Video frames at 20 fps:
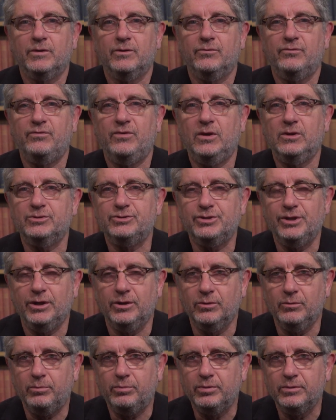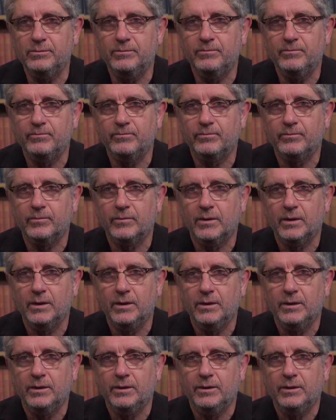false hope,
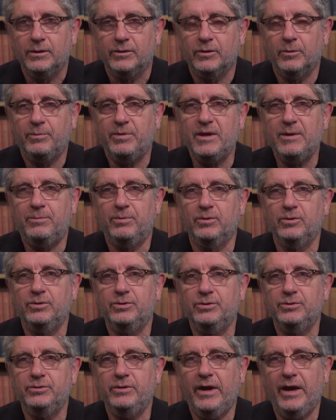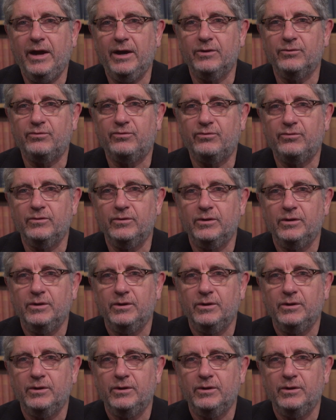the people who have